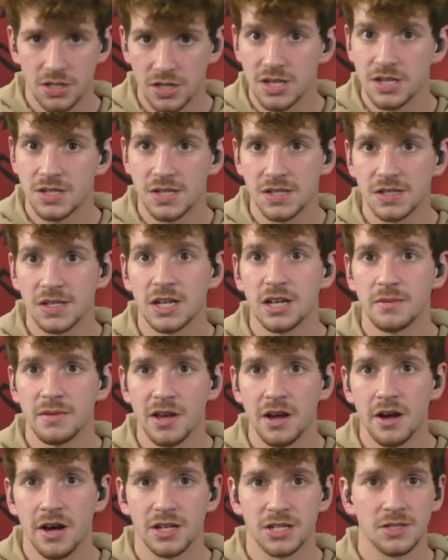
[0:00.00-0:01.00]
This is going to be
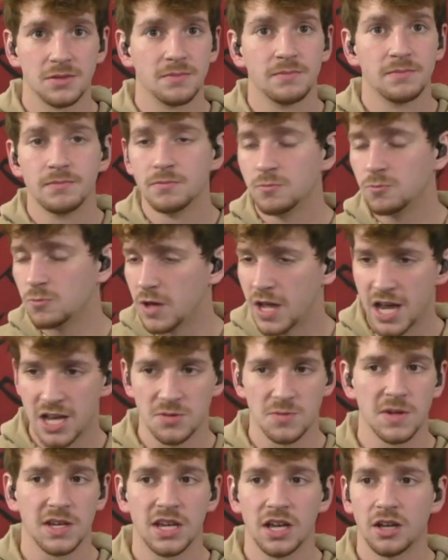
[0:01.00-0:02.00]
awesome as
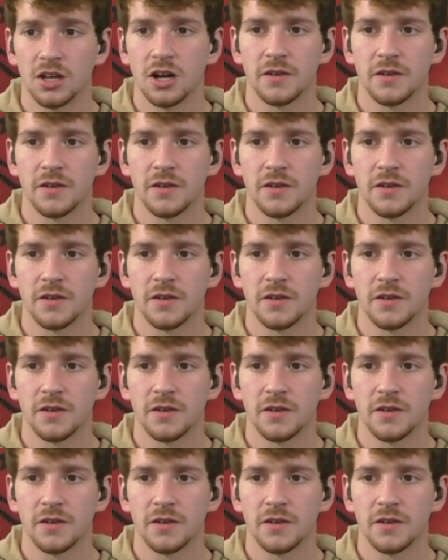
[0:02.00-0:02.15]
we kick